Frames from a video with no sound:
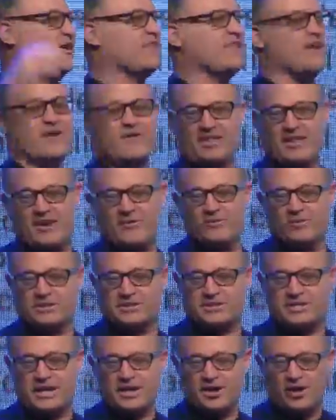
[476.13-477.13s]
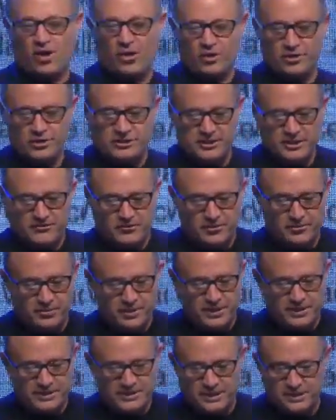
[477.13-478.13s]
and they were seeing all those different
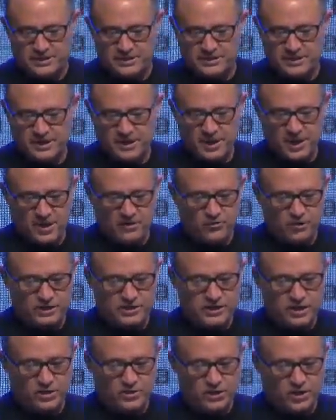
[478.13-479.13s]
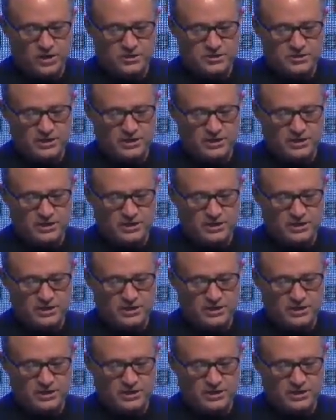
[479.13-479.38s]
pieces of what's going on.